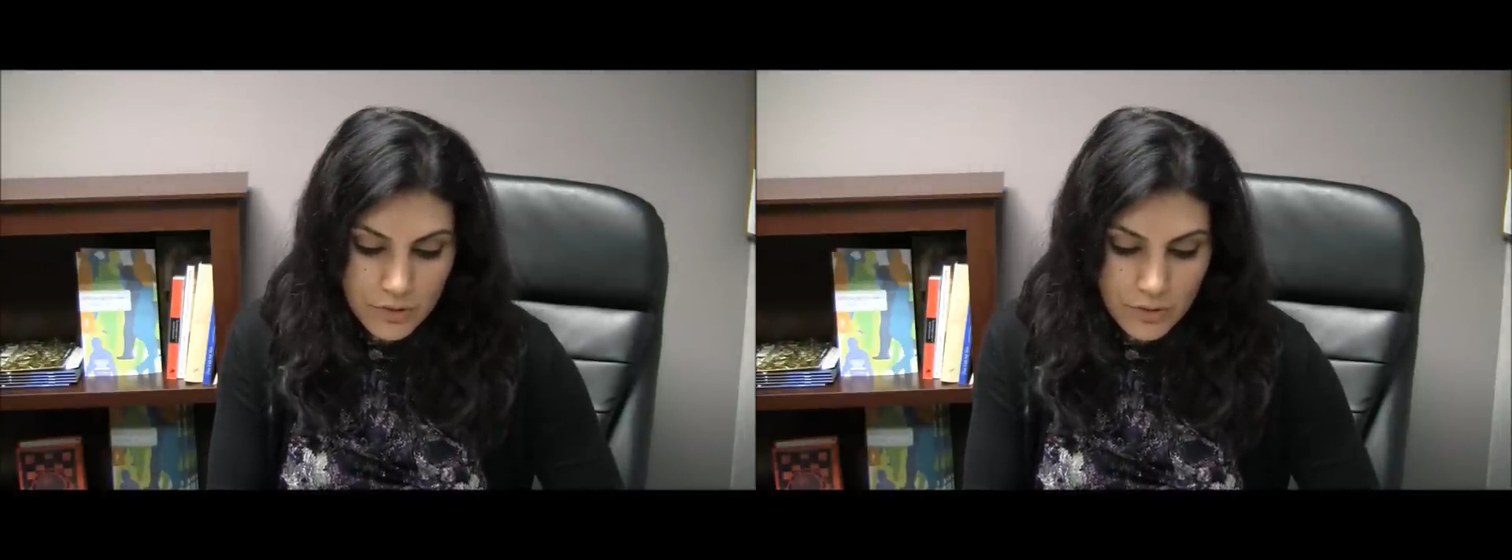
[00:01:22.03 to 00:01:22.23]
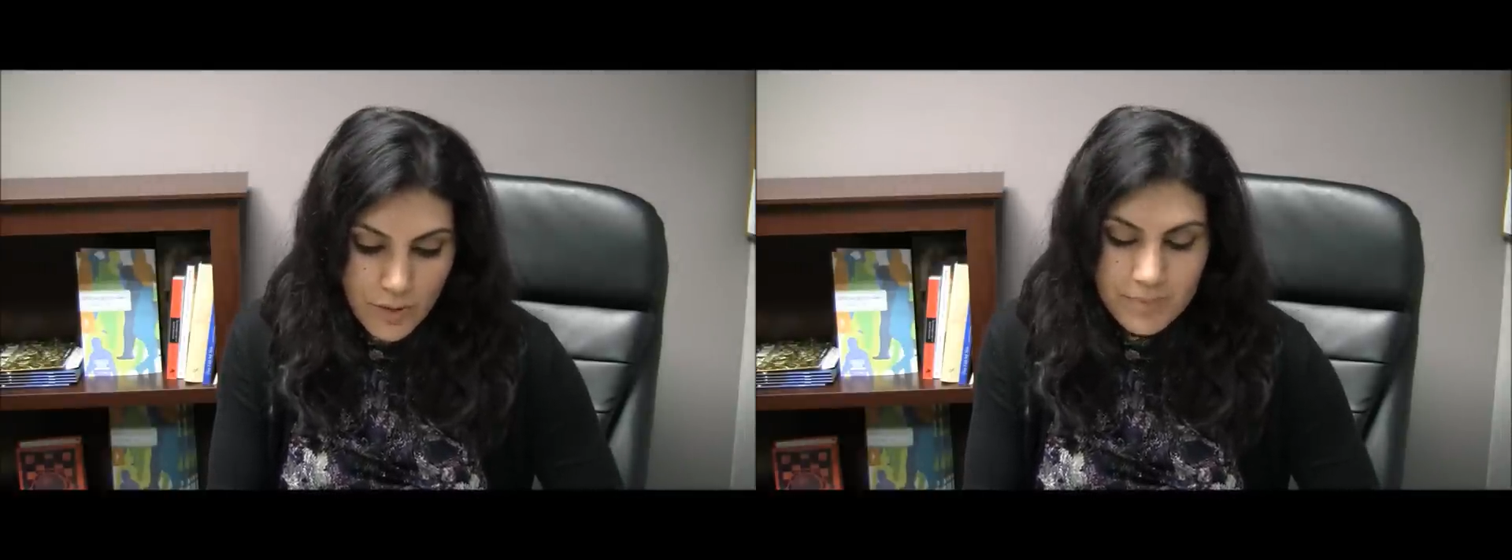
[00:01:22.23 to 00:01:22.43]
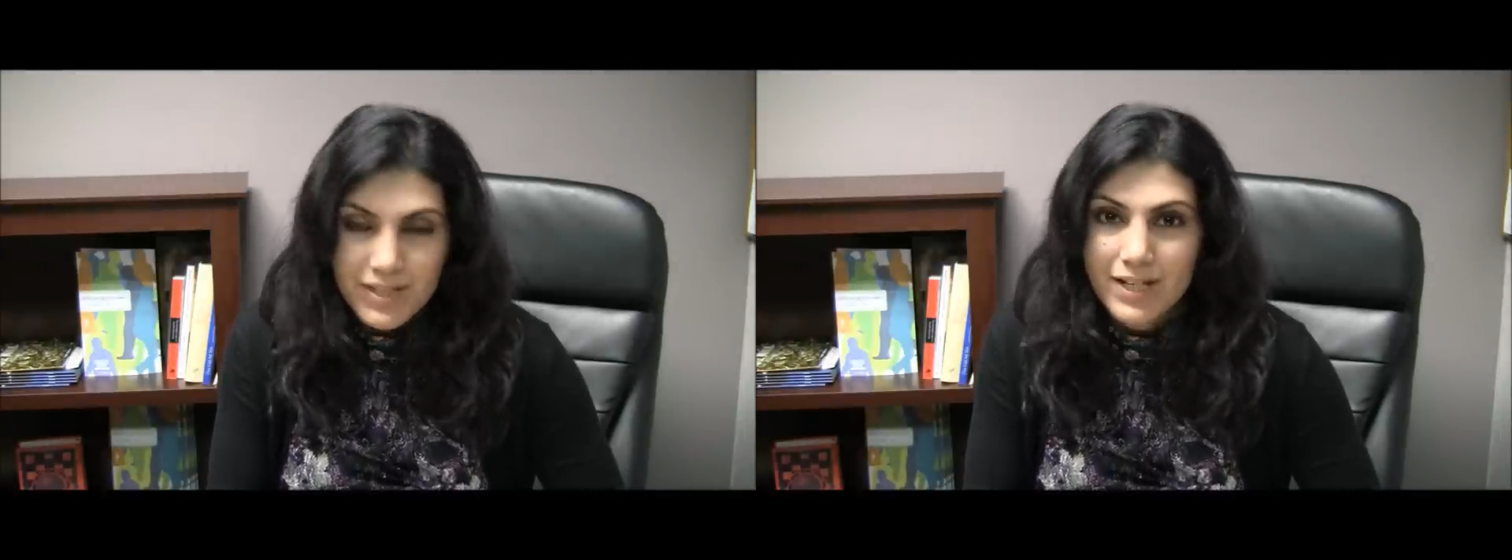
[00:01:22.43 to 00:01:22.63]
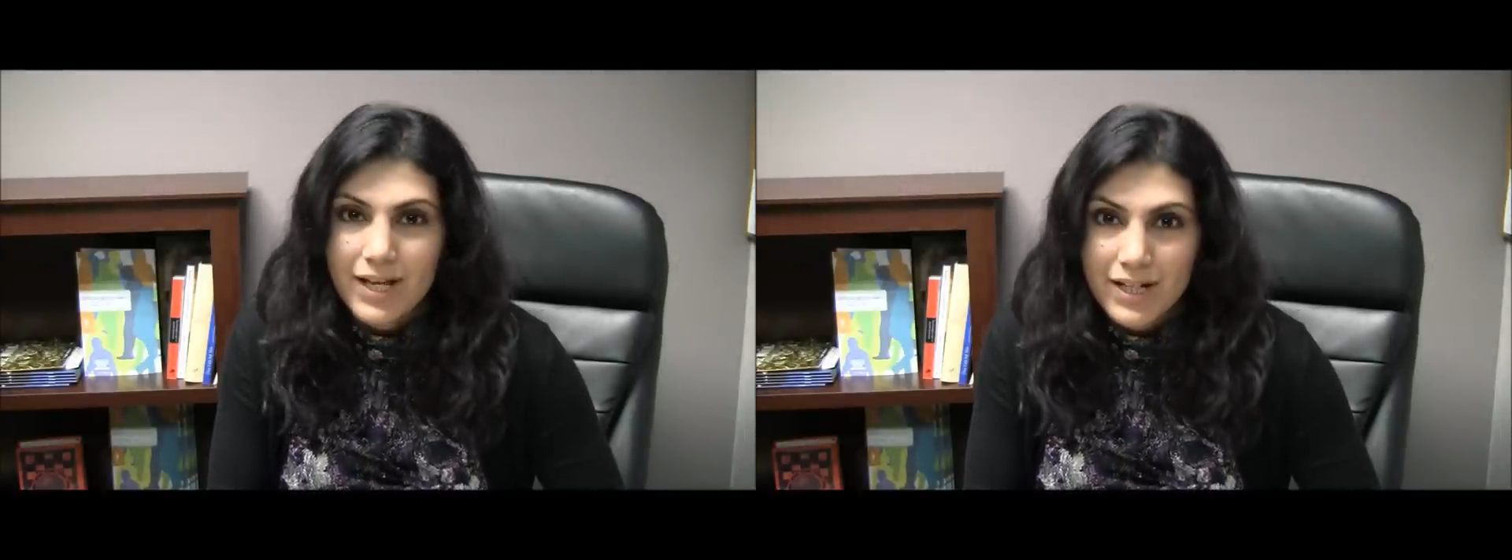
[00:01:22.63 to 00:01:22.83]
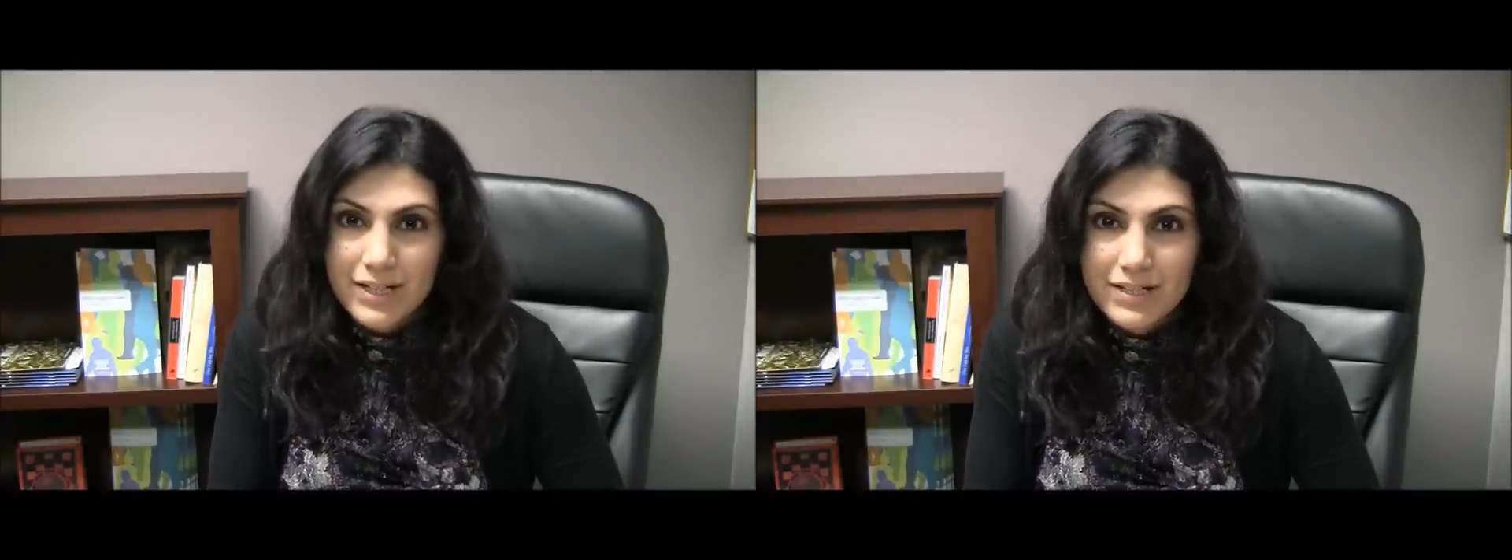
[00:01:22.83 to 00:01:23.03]
to
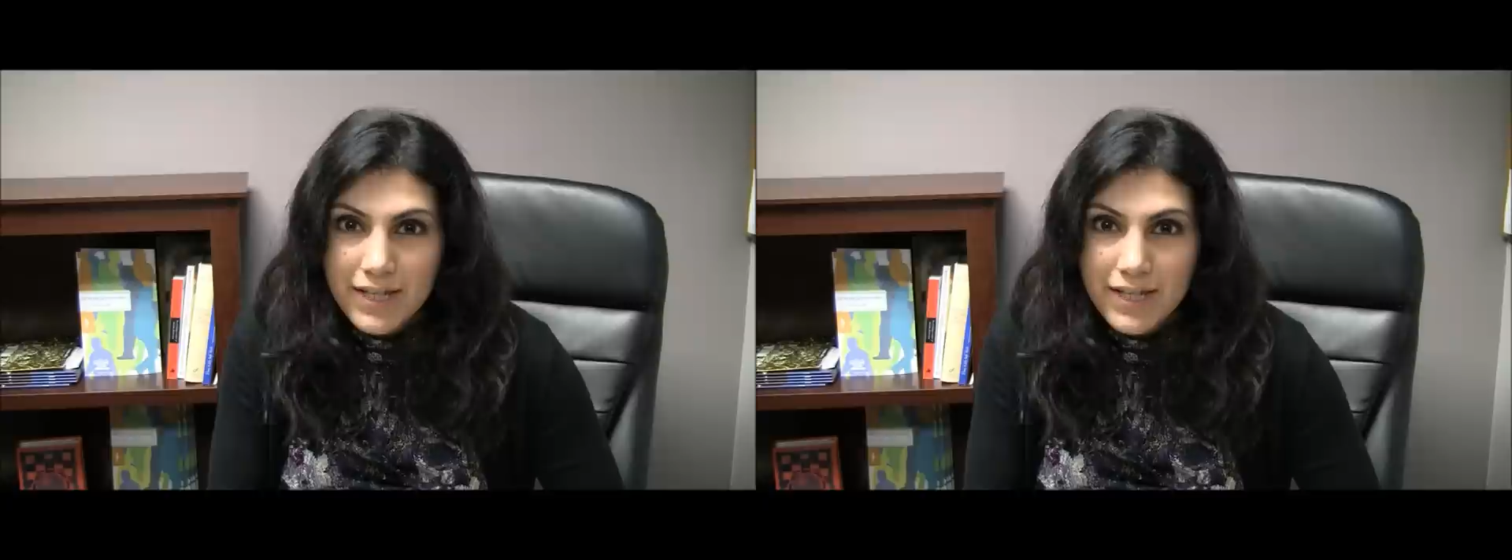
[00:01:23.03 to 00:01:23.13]
obtain any